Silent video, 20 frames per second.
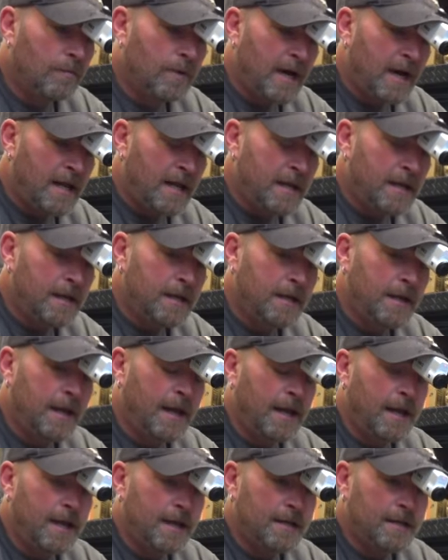Rally
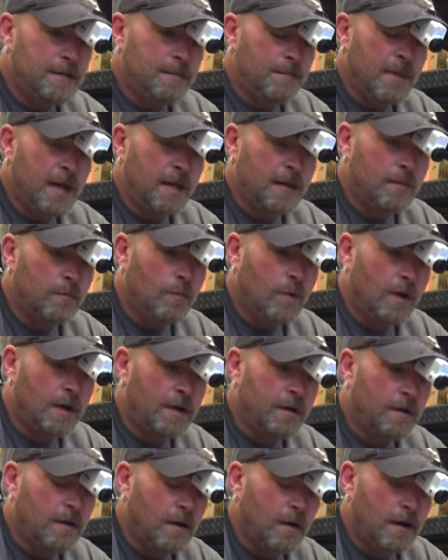and Melon
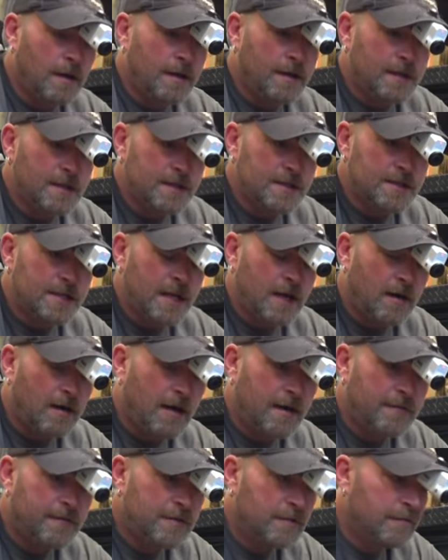One on the C R
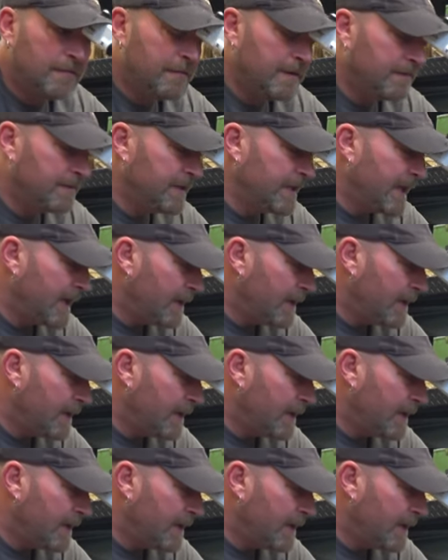F two fifty